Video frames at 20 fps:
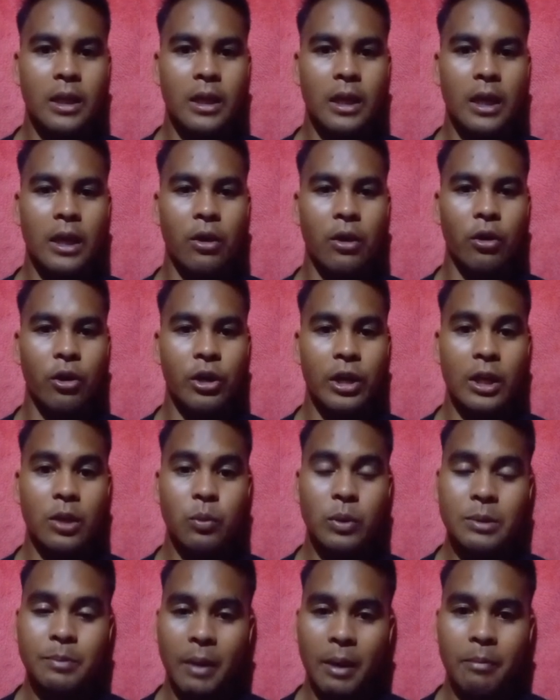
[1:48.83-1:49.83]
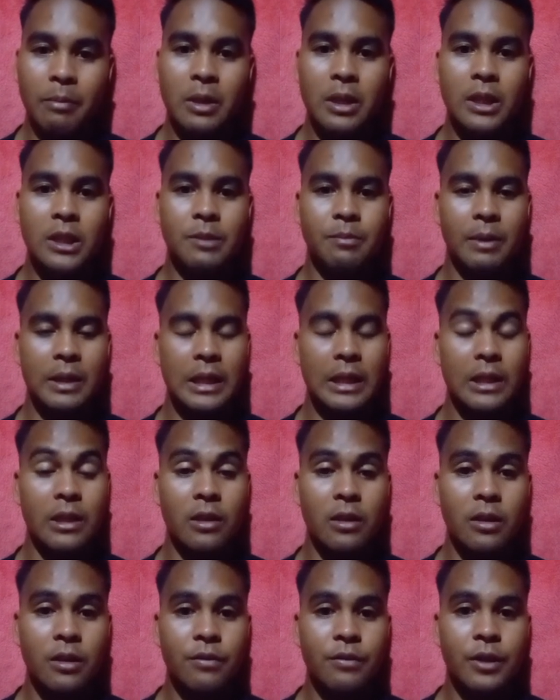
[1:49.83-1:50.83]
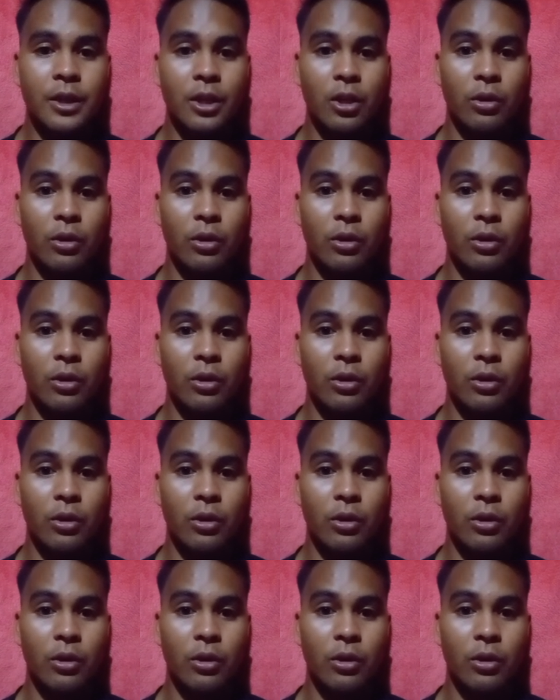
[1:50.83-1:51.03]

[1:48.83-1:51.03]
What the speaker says: or it was published by the delivered